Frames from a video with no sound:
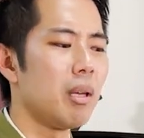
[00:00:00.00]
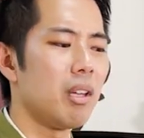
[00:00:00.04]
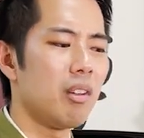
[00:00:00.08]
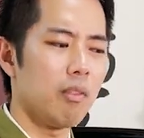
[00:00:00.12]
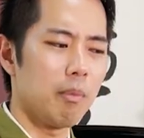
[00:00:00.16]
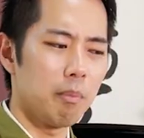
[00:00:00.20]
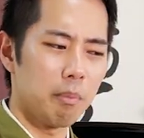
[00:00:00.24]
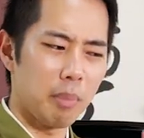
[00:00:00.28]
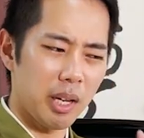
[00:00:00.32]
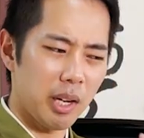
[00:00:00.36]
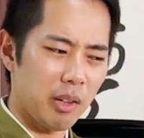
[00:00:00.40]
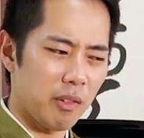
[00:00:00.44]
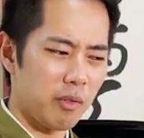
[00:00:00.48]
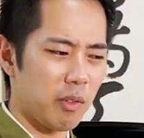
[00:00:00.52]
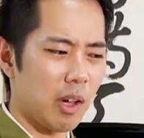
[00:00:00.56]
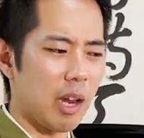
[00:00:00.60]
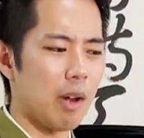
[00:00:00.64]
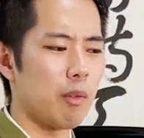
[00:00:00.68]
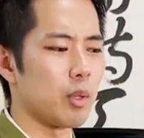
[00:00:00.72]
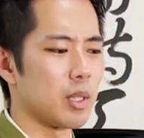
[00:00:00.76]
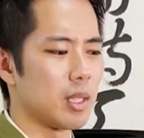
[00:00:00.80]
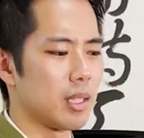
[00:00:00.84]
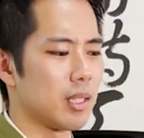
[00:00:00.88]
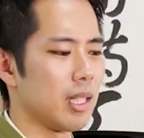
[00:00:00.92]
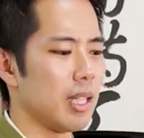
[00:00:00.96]
but if I
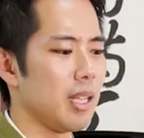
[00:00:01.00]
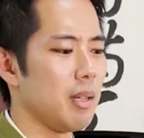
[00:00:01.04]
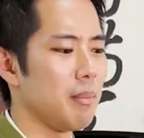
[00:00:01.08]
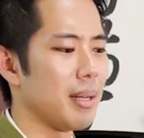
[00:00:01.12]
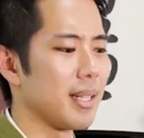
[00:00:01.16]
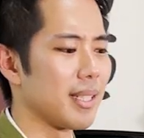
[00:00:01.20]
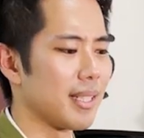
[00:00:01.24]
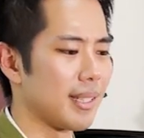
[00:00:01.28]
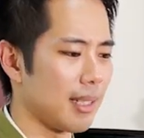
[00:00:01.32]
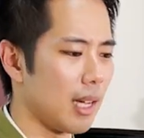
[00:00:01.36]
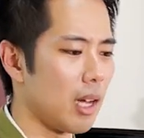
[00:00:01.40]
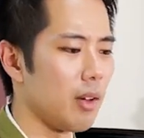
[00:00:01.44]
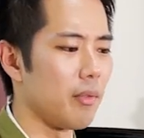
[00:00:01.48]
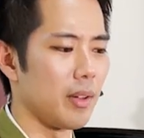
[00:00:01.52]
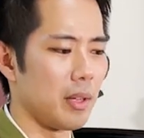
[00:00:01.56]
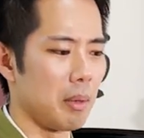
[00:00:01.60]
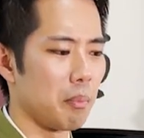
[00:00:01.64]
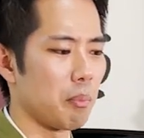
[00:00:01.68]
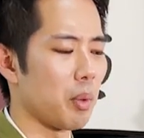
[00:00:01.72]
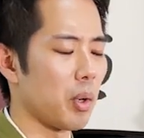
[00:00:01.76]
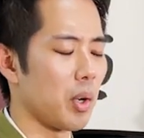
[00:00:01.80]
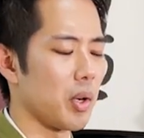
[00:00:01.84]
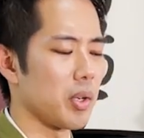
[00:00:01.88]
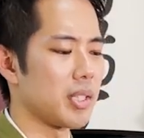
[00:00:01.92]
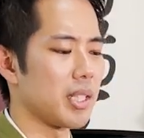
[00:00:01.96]
was seeing myself in
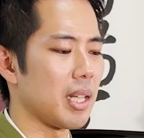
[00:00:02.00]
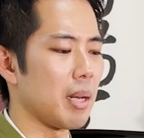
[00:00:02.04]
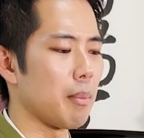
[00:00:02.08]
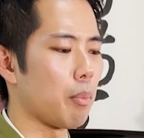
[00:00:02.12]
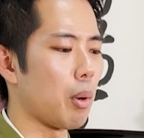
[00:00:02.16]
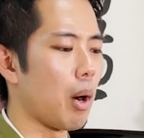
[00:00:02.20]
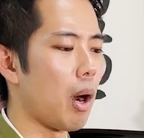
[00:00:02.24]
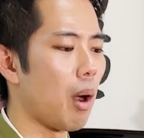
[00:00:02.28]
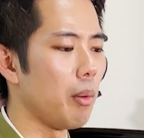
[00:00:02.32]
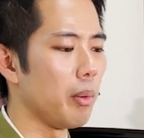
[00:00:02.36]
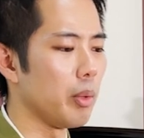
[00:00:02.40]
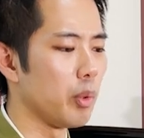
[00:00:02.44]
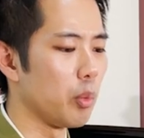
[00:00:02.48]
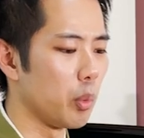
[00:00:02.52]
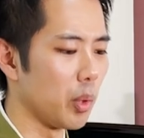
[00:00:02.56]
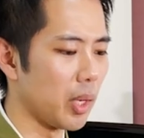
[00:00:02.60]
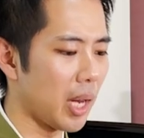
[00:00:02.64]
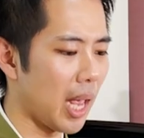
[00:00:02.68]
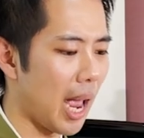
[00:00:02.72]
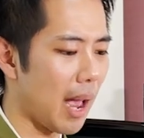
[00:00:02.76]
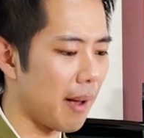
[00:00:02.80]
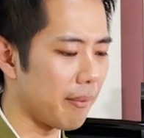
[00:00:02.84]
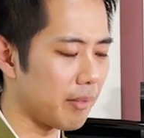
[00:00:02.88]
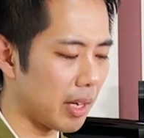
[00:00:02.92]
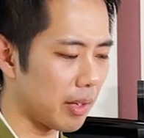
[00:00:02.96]
person, I probably would
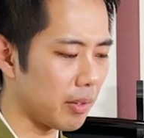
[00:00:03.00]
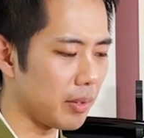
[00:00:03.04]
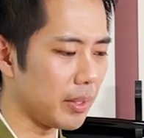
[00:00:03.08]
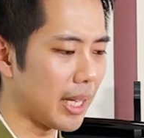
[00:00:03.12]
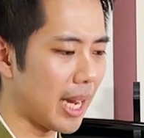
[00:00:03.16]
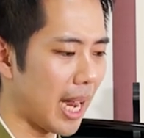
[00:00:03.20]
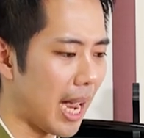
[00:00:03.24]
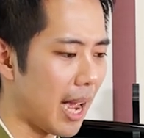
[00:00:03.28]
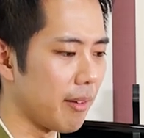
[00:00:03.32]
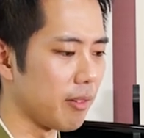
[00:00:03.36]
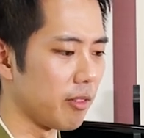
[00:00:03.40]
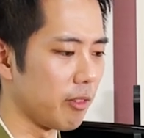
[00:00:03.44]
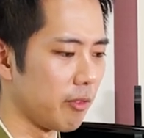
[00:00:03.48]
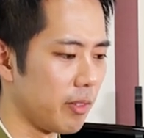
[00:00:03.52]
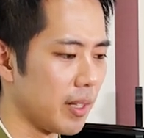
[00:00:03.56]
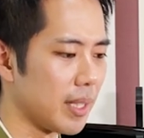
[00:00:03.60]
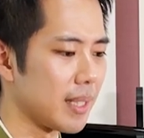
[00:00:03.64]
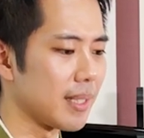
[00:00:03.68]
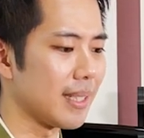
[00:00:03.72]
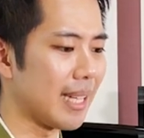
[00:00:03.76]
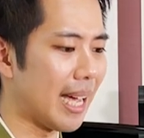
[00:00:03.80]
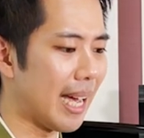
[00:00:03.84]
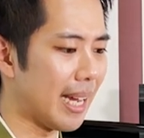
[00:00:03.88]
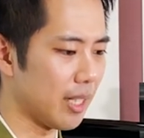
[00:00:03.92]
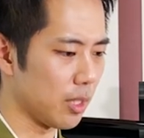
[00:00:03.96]
have definitely have to fix
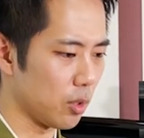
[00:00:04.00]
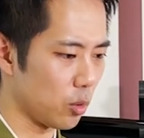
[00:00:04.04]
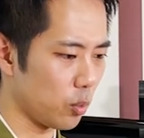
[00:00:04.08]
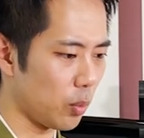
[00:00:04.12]
that as